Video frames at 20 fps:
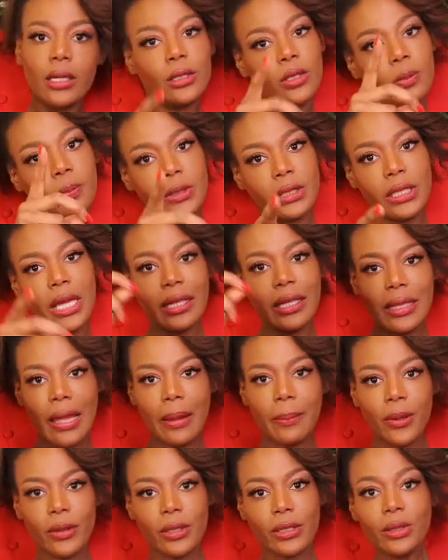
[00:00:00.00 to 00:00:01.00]
to protect
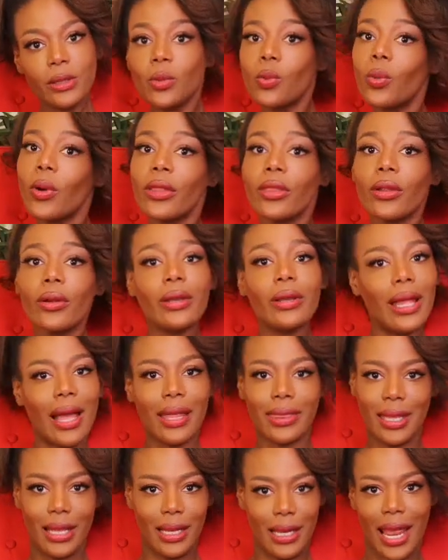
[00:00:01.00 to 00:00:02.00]
that person, whether or
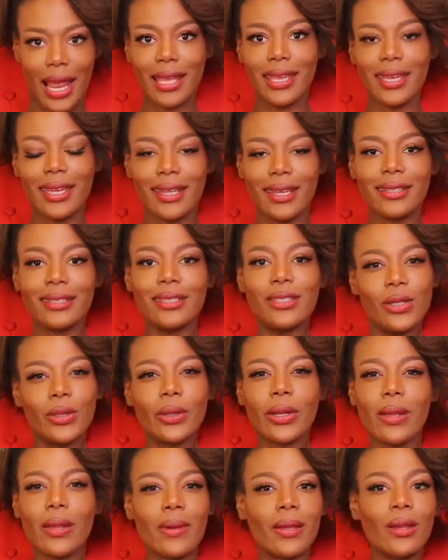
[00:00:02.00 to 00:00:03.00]
not they like it. You
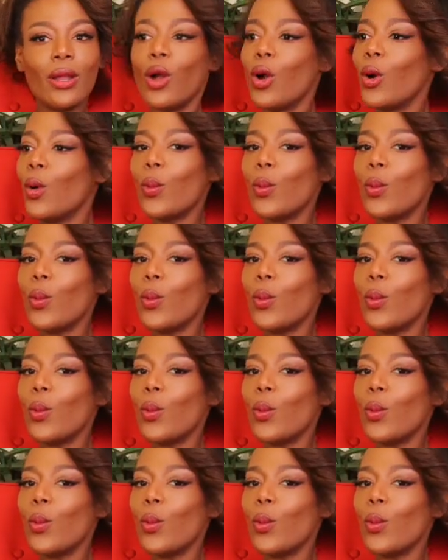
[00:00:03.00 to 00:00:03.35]
know what I mean?